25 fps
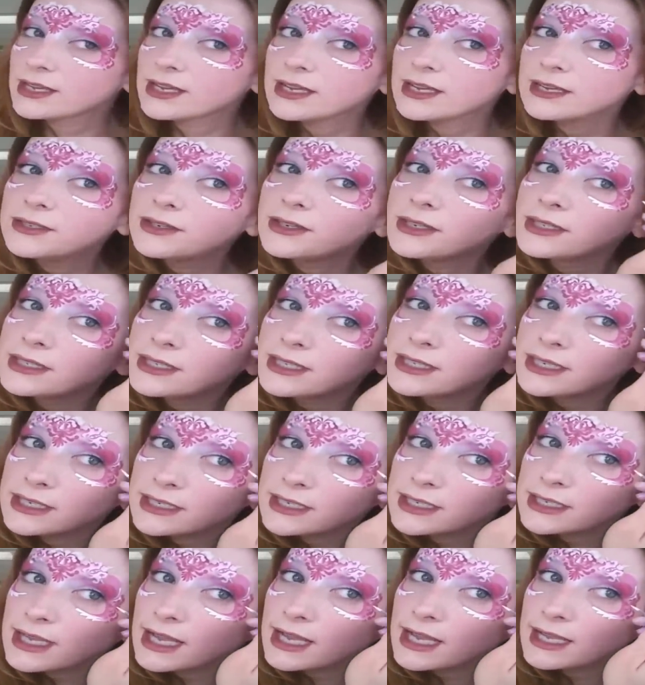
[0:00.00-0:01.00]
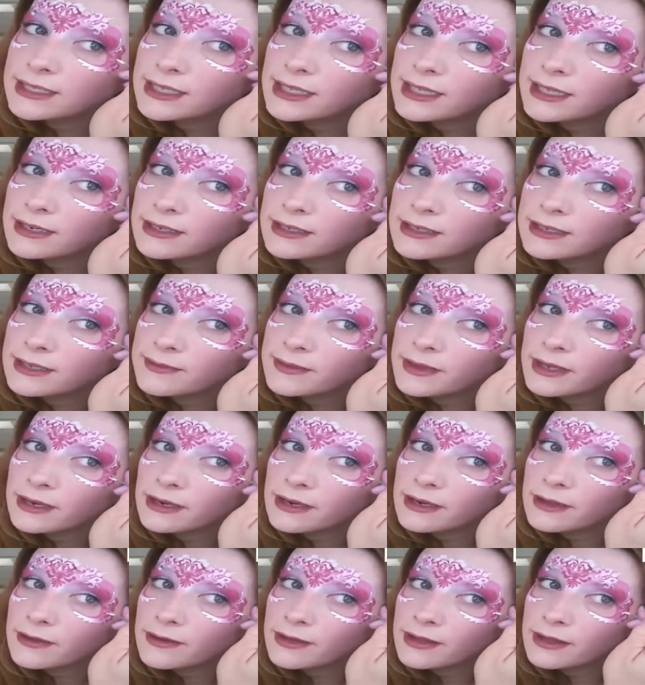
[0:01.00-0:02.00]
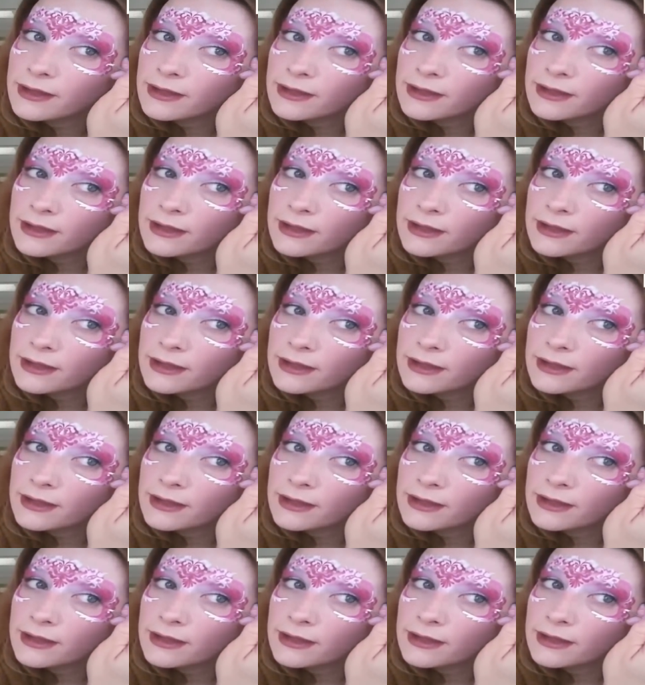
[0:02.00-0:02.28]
As you can see, it just adds a little something to it.